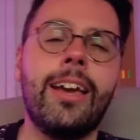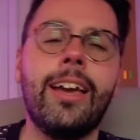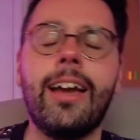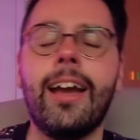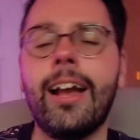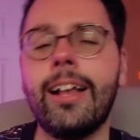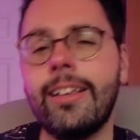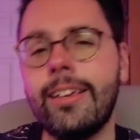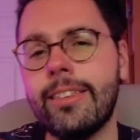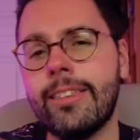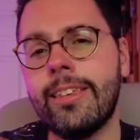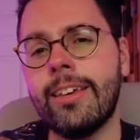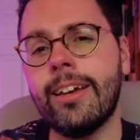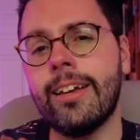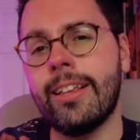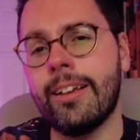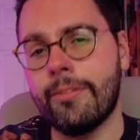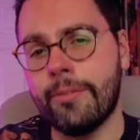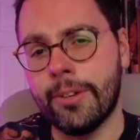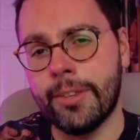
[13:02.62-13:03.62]
anything
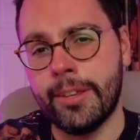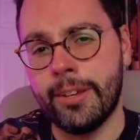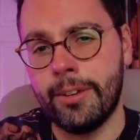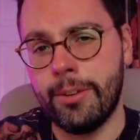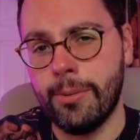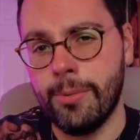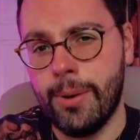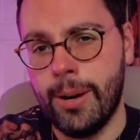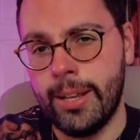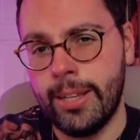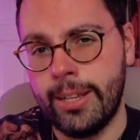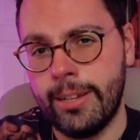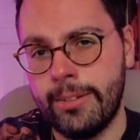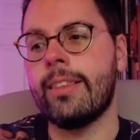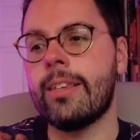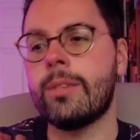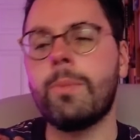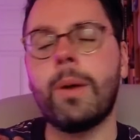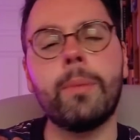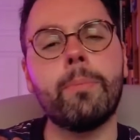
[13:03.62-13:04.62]
and everything you wanted.
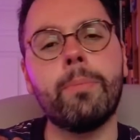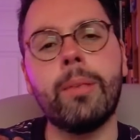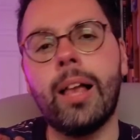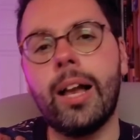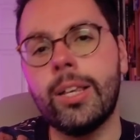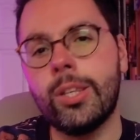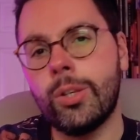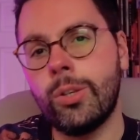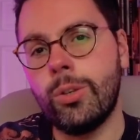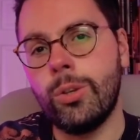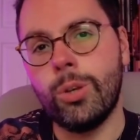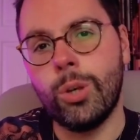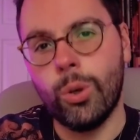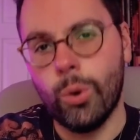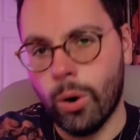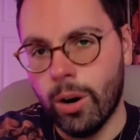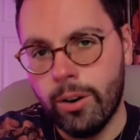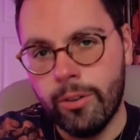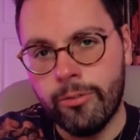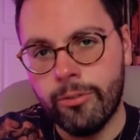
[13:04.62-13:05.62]
This might apply to New
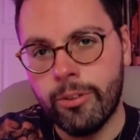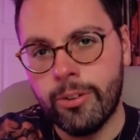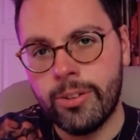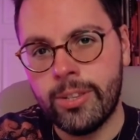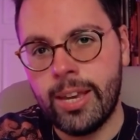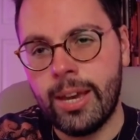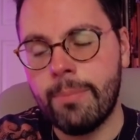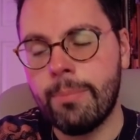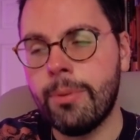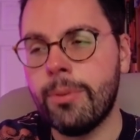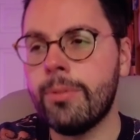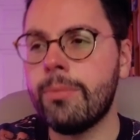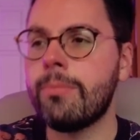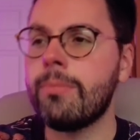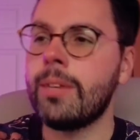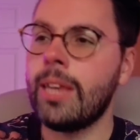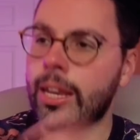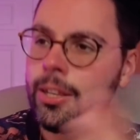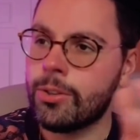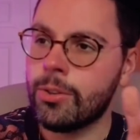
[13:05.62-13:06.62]
York, for example.
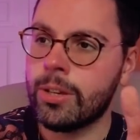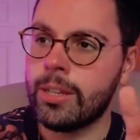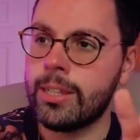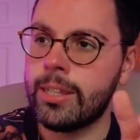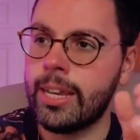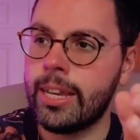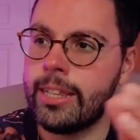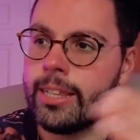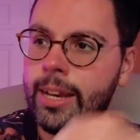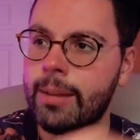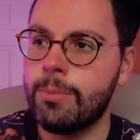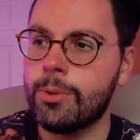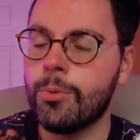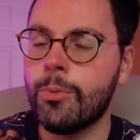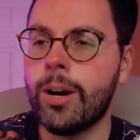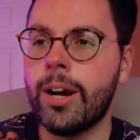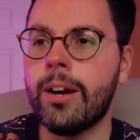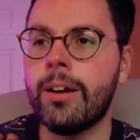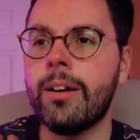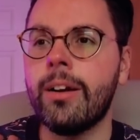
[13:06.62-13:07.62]
Yes, you can stay in Times
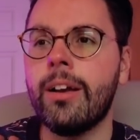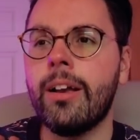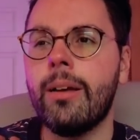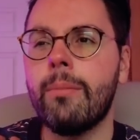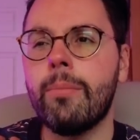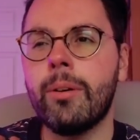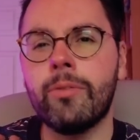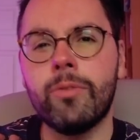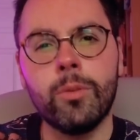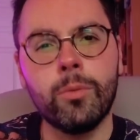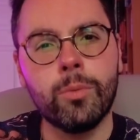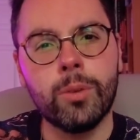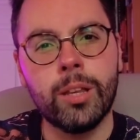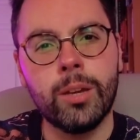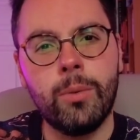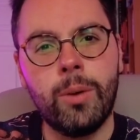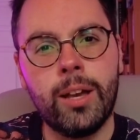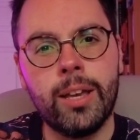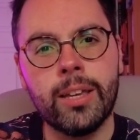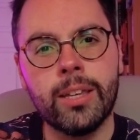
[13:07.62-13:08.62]
Square, but if you
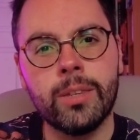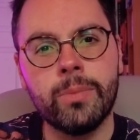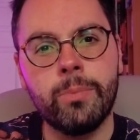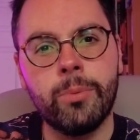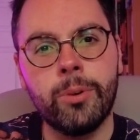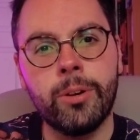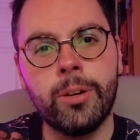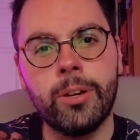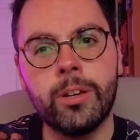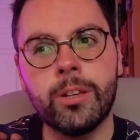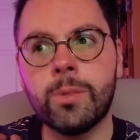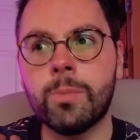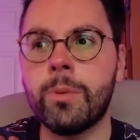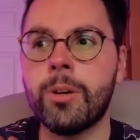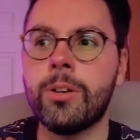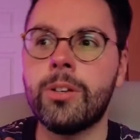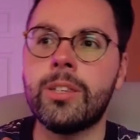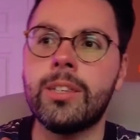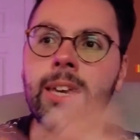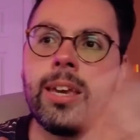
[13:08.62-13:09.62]
really want to
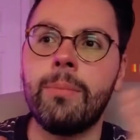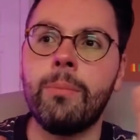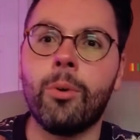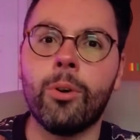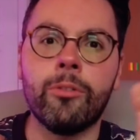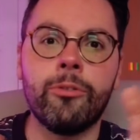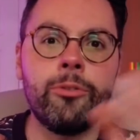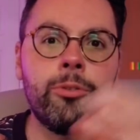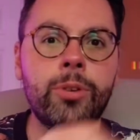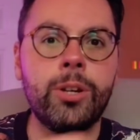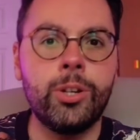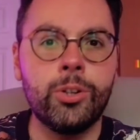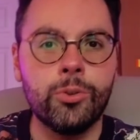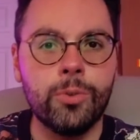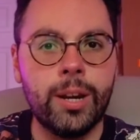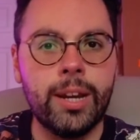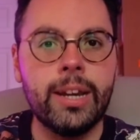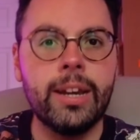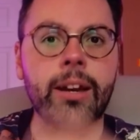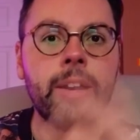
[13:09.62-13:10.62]
experience, say, more food and
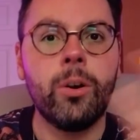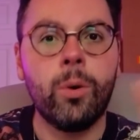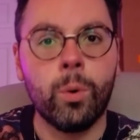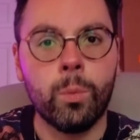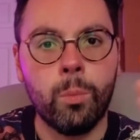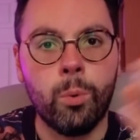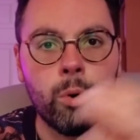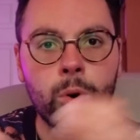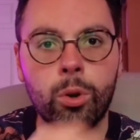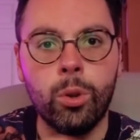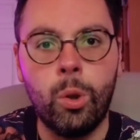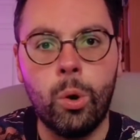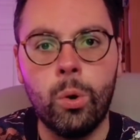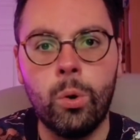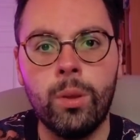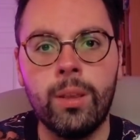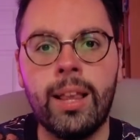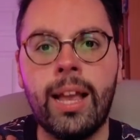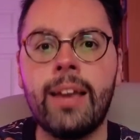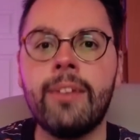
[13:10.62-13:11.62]
drink, or more
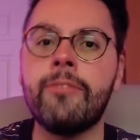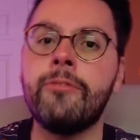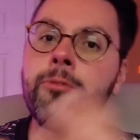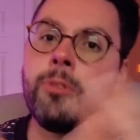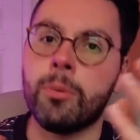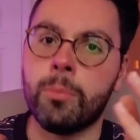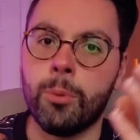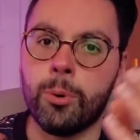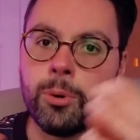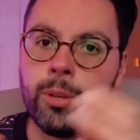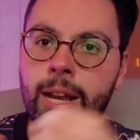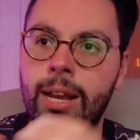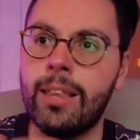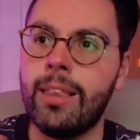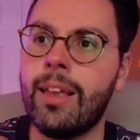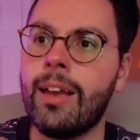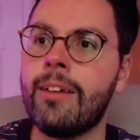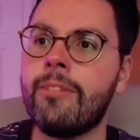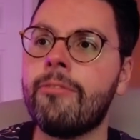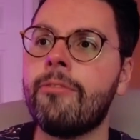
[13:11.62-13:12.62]
local life, or more
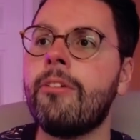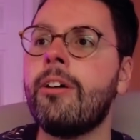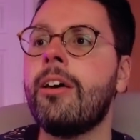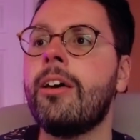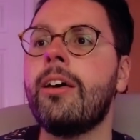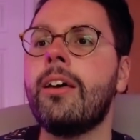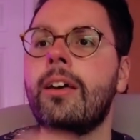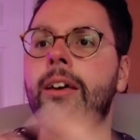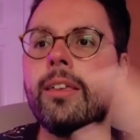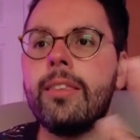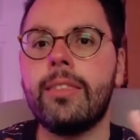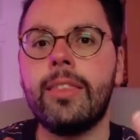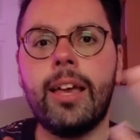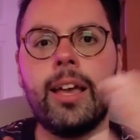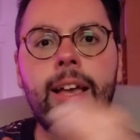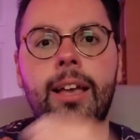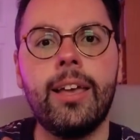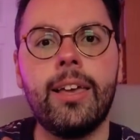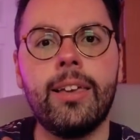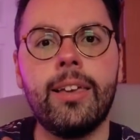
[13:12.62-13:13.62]
nightlife,
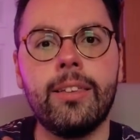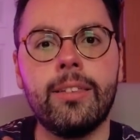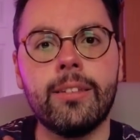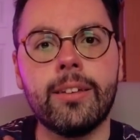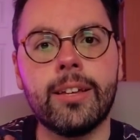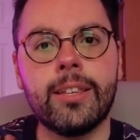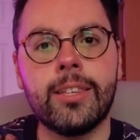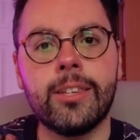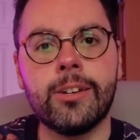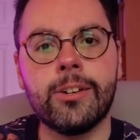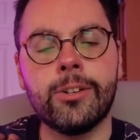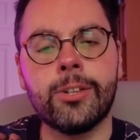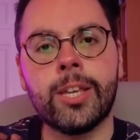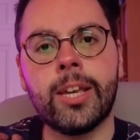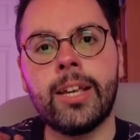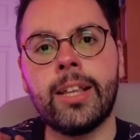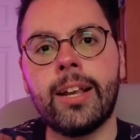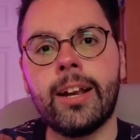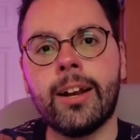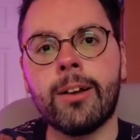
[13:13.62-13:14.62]
then consider
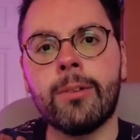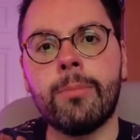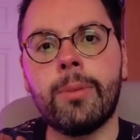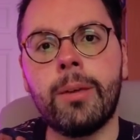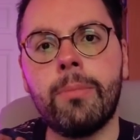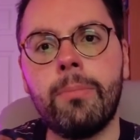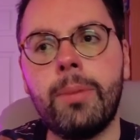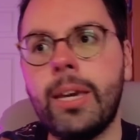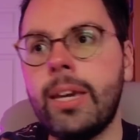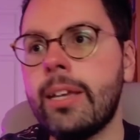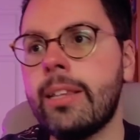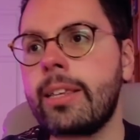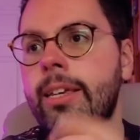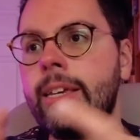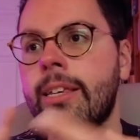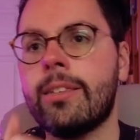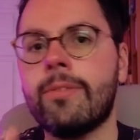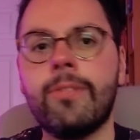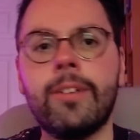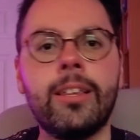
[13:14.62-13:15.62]
staying in the Airbnb in the
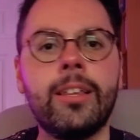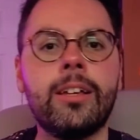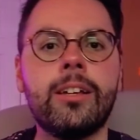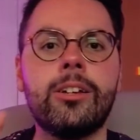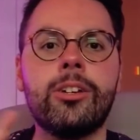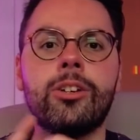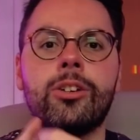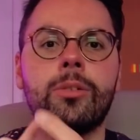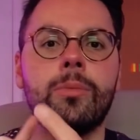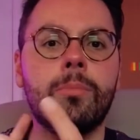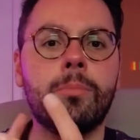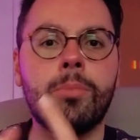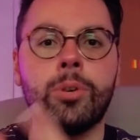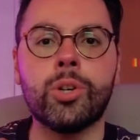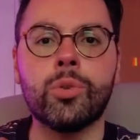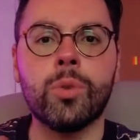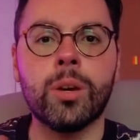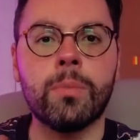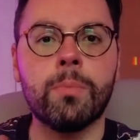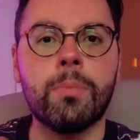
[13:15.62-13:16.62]
East Village,
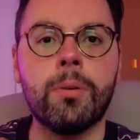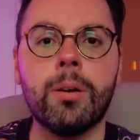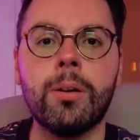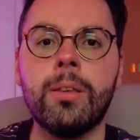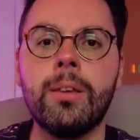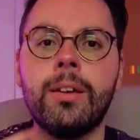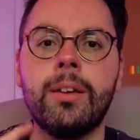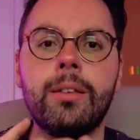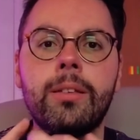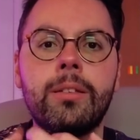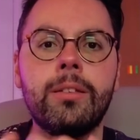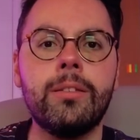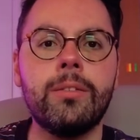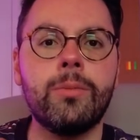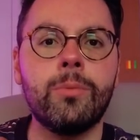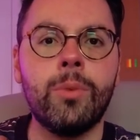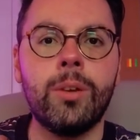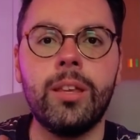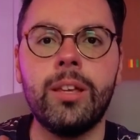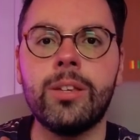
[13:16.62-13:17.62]
Bushwick, Brooklyn,
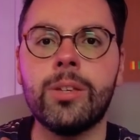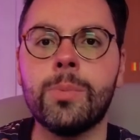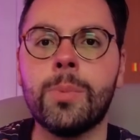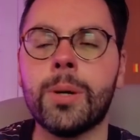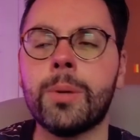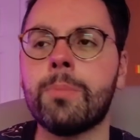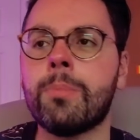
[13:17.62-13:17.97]
Williamsburg,